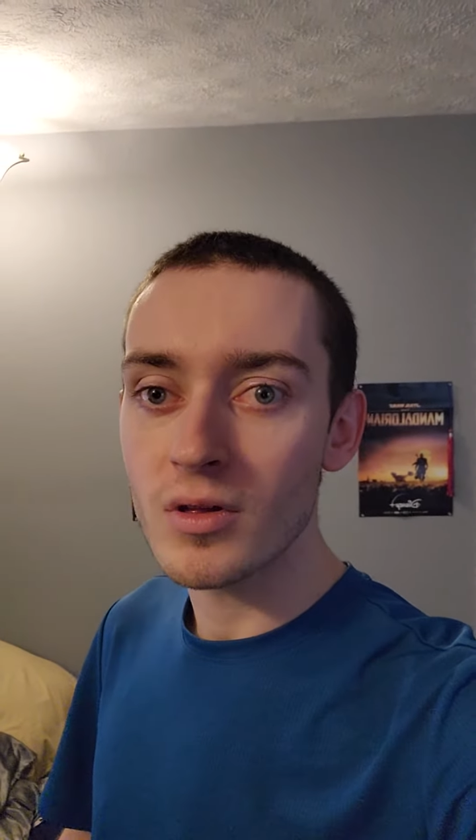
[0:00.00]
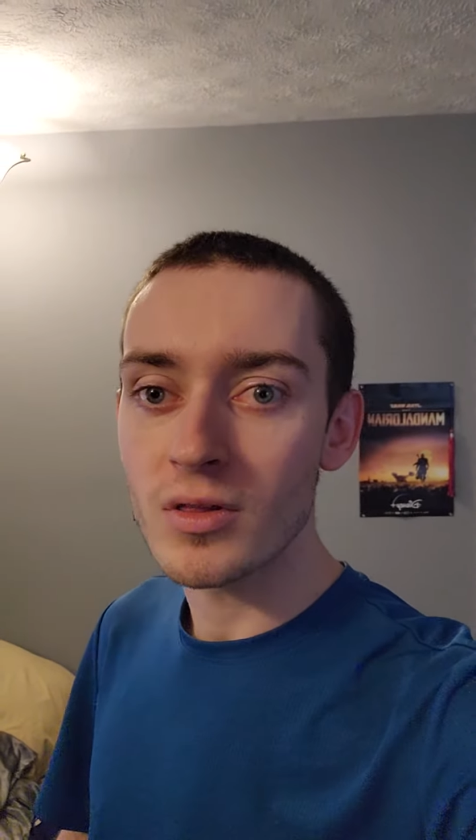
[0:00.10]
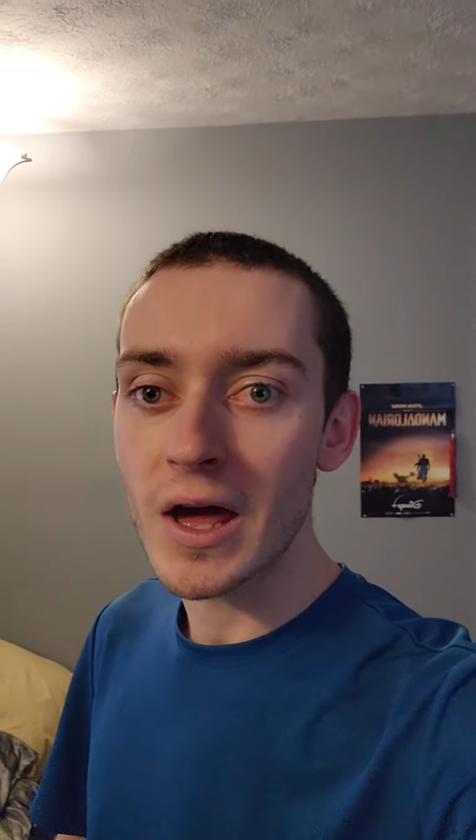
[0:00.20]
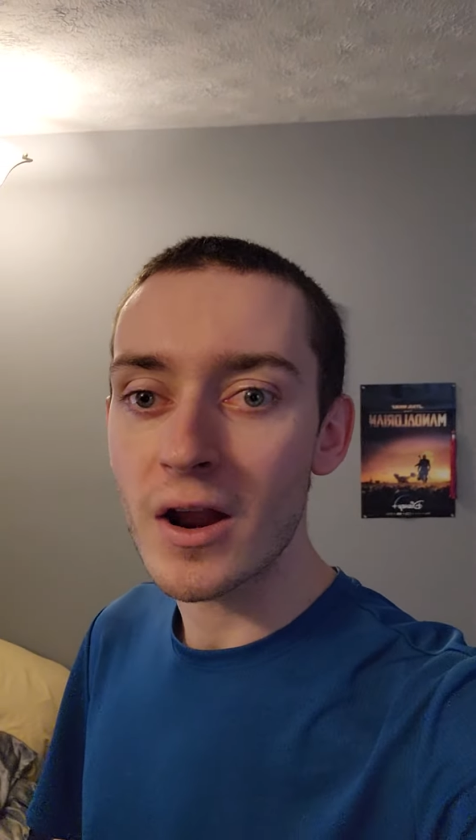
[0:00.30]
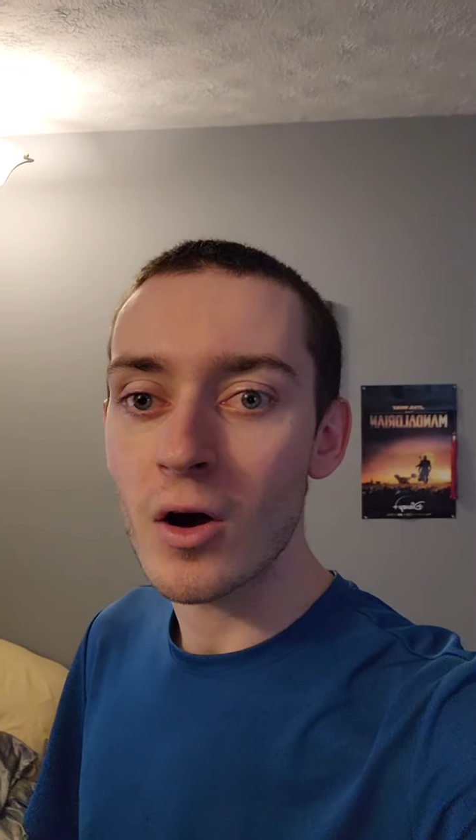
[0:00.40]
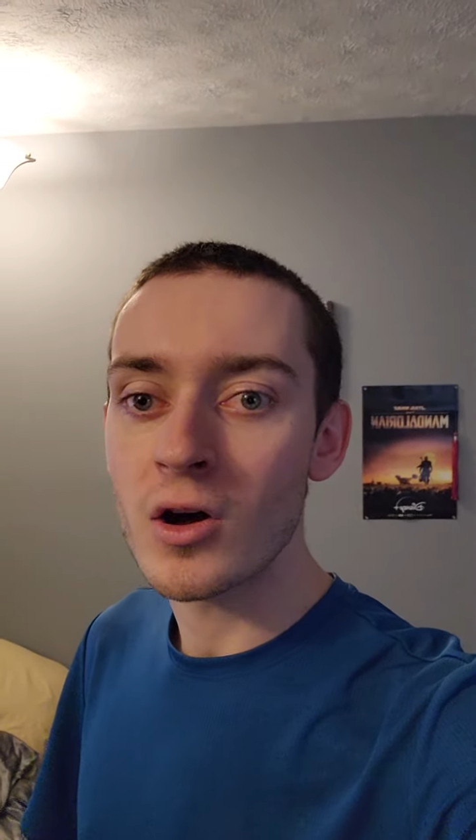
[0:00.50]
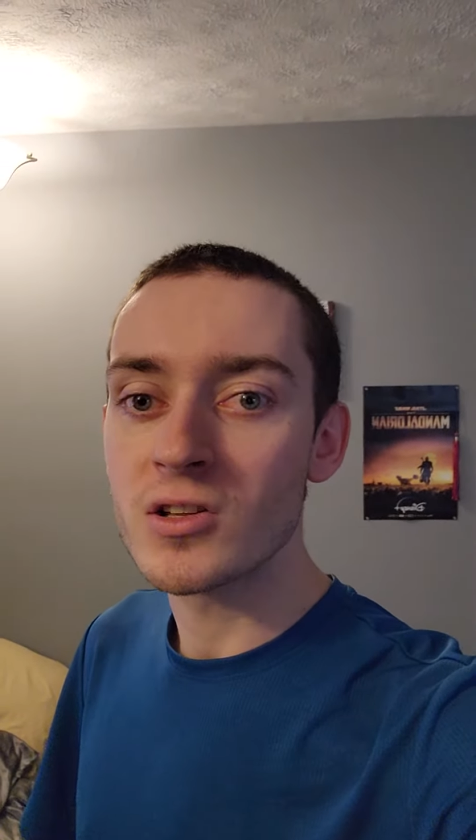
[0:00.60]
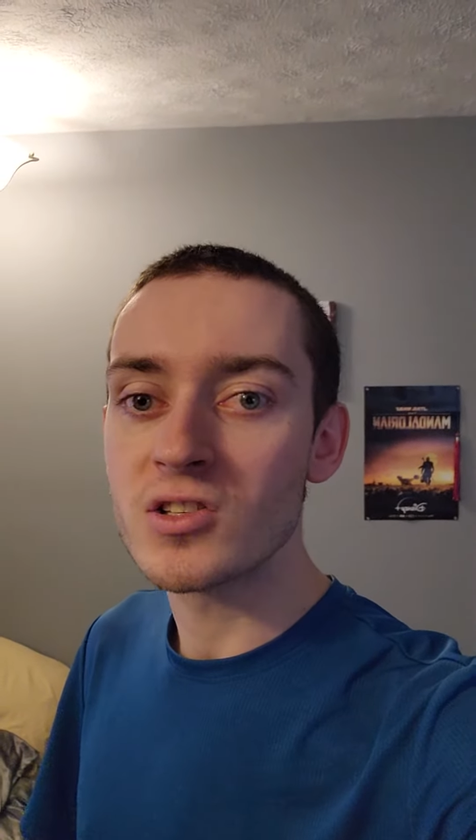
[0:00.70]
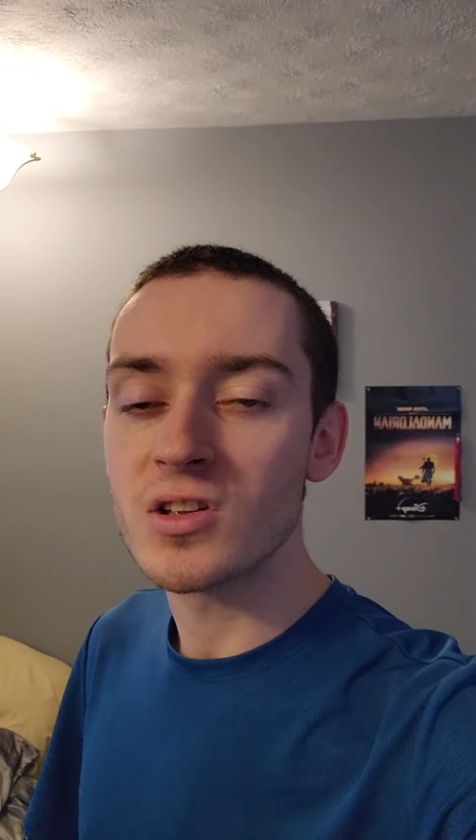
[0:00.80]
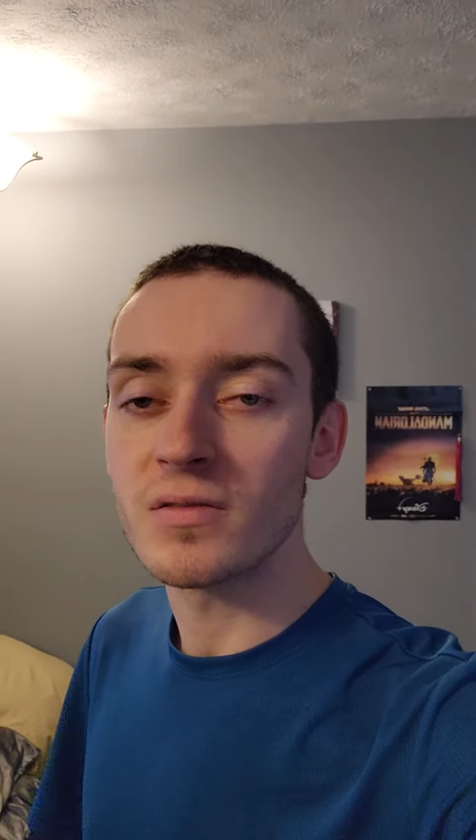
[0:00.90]
that on
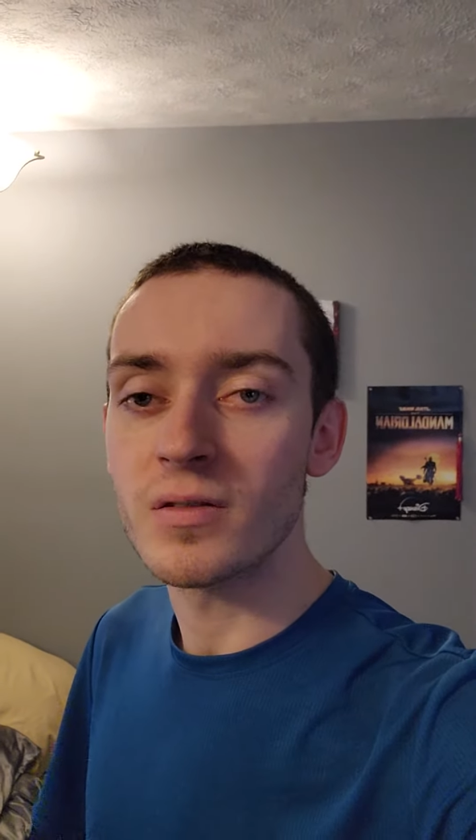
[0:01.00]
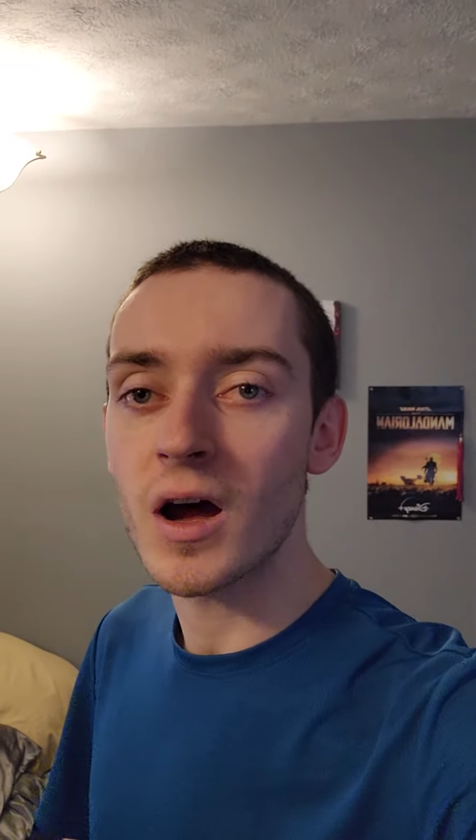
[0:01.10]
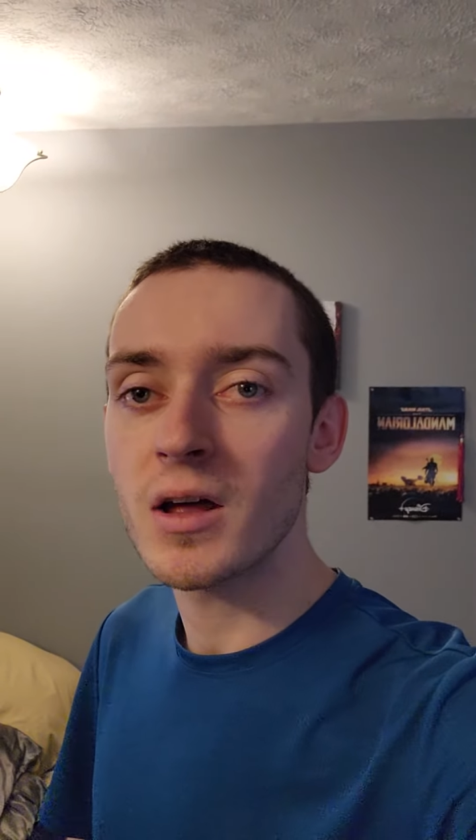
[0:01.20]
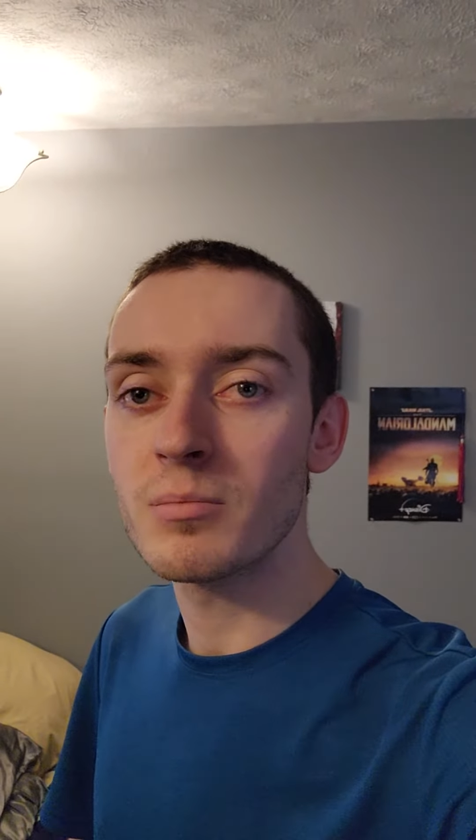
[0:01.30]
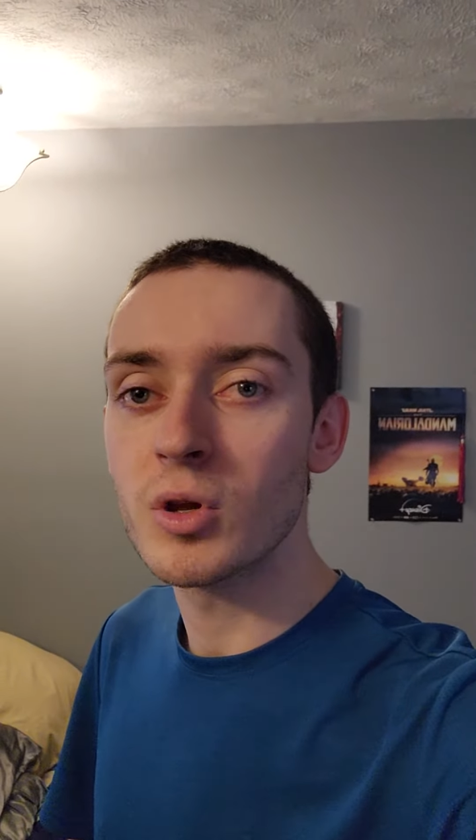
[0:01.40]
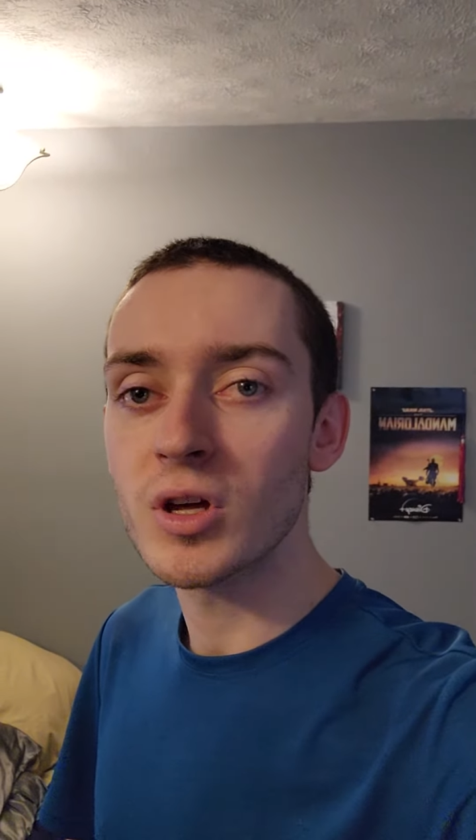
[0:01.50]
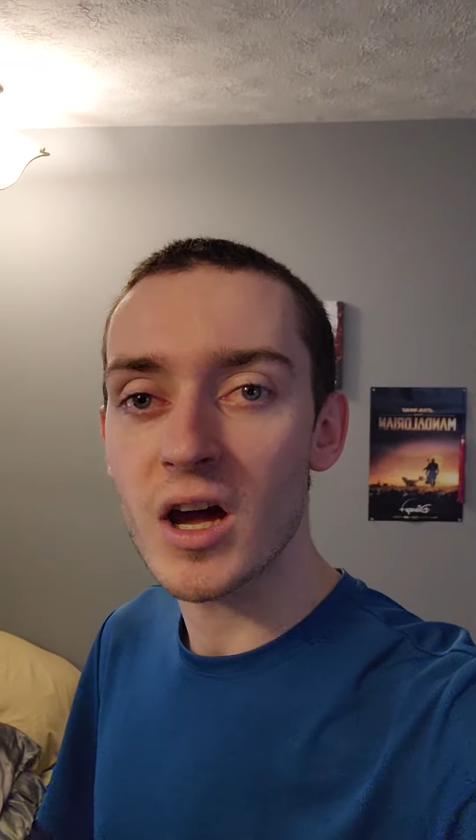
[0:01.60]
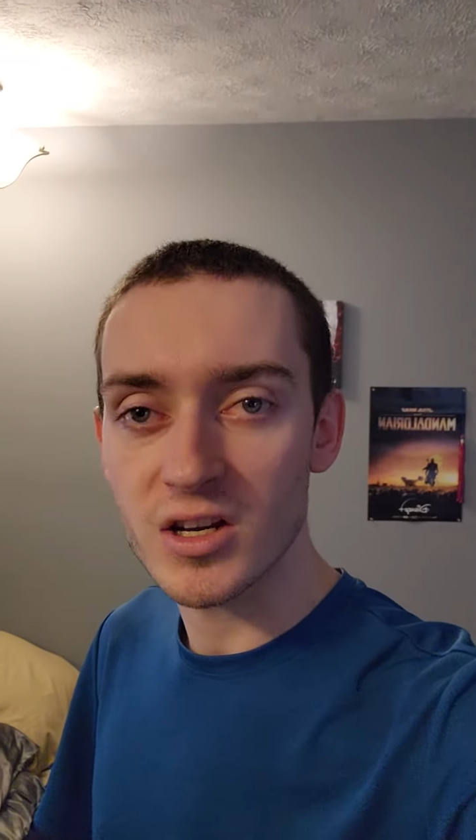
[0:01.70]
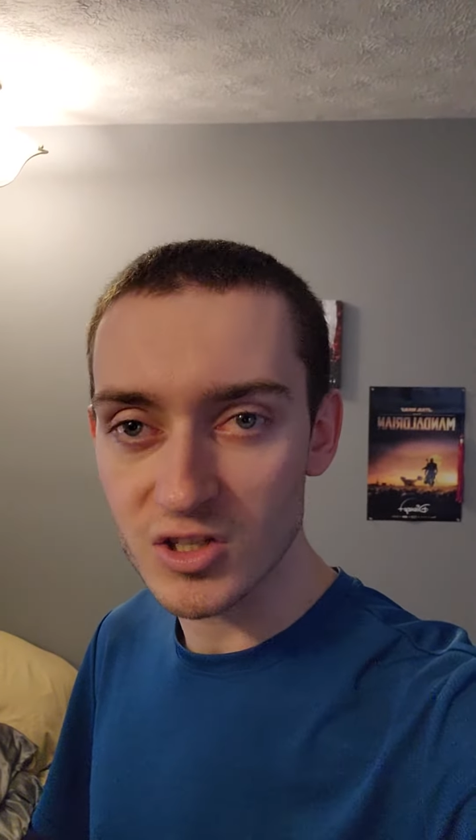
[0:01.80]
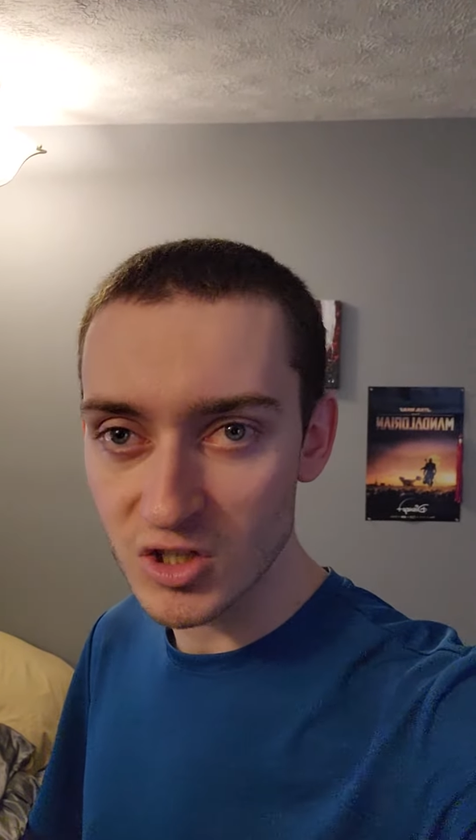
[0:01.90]
Stefan
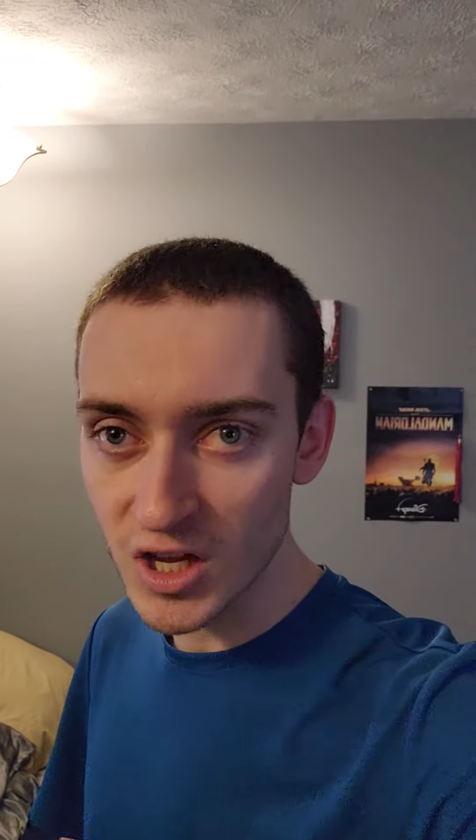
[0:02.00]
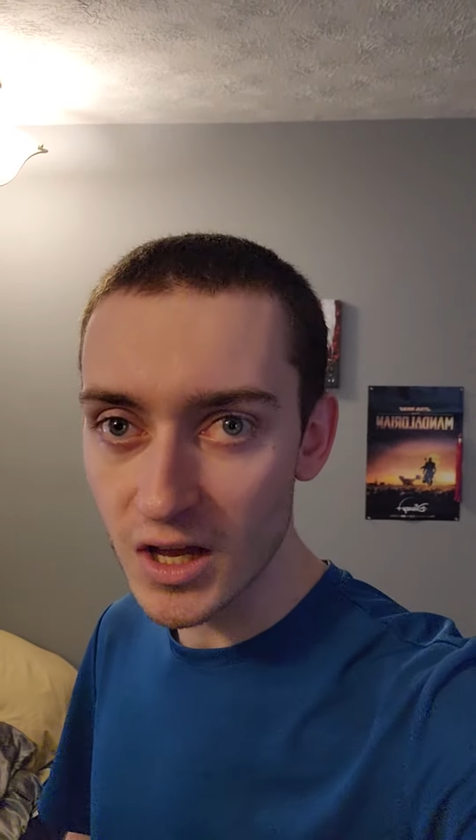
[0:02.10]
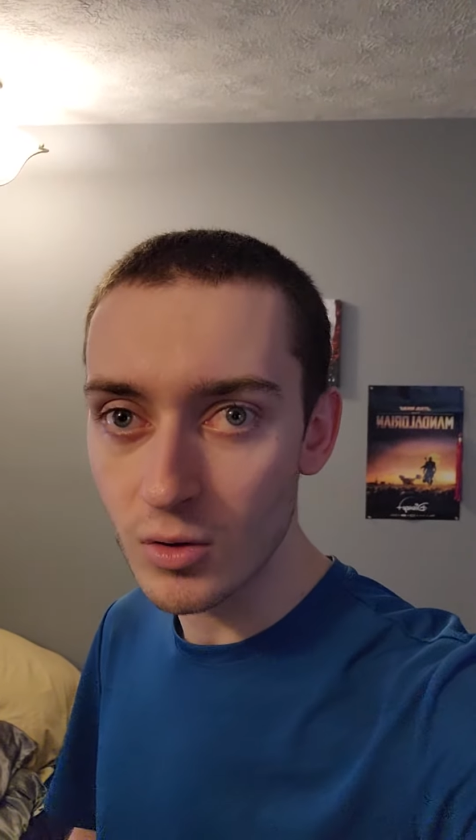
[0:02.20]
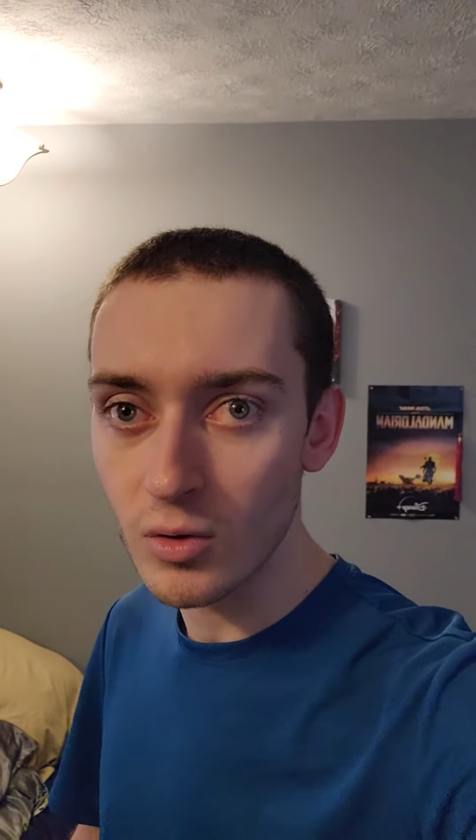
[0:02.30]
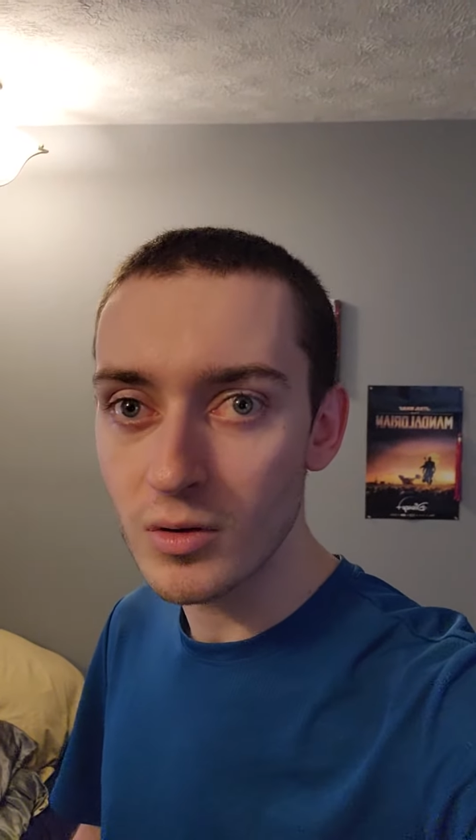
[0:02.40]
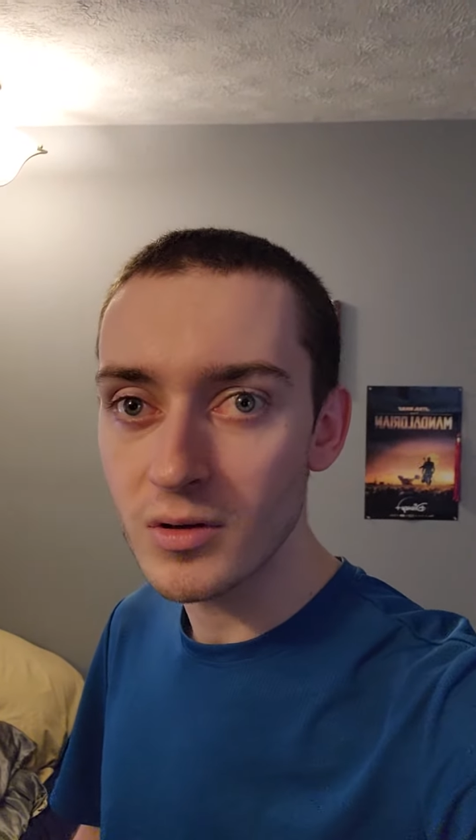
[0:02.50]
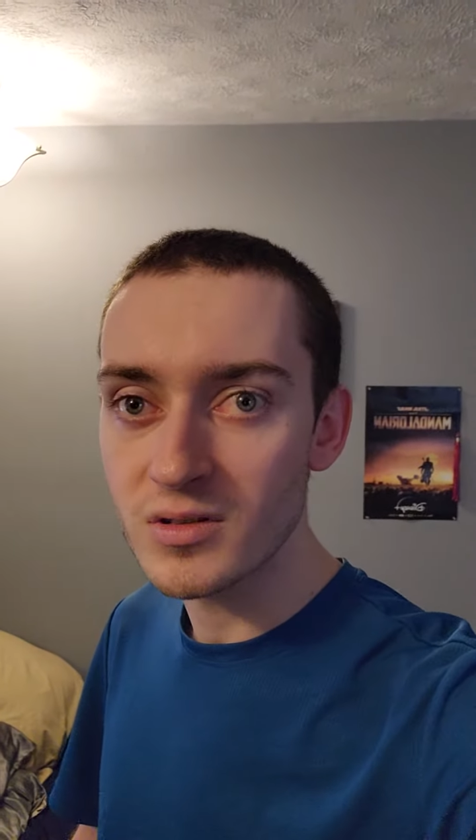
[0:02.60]
Balugani's channel,